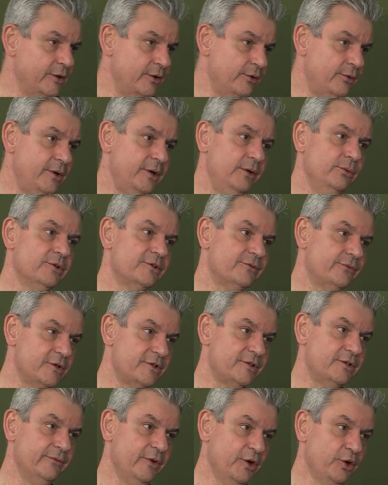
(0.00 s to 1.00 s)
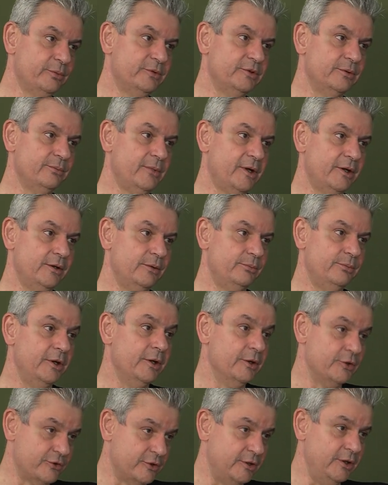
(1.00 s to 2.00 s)
Theory, was first developed in my
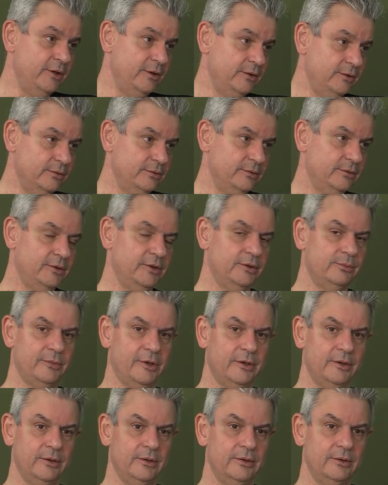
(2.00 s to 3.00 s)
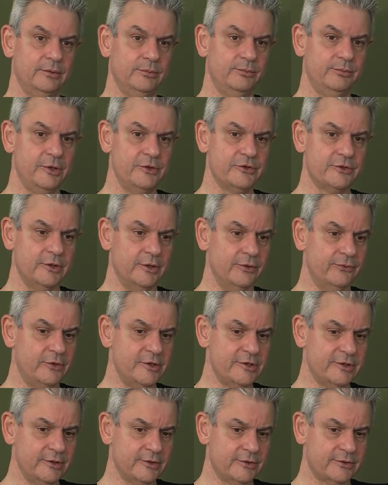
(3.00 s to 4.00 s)
PhD, in
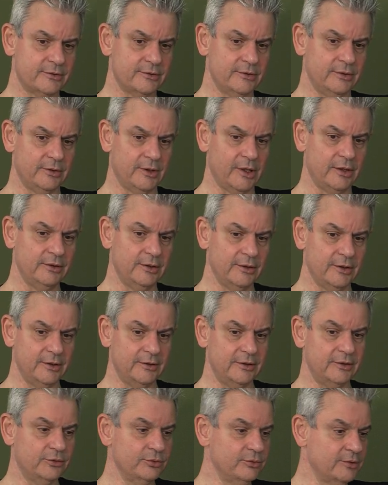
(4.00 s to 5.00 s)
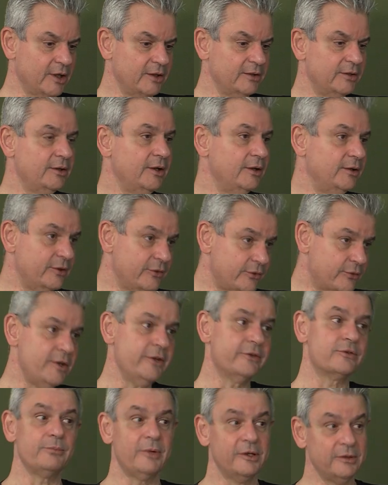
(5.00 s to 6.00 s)
physics, in 1982, 1983.
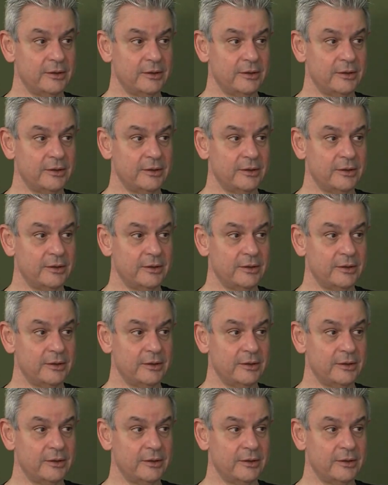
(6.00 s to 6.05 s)
So by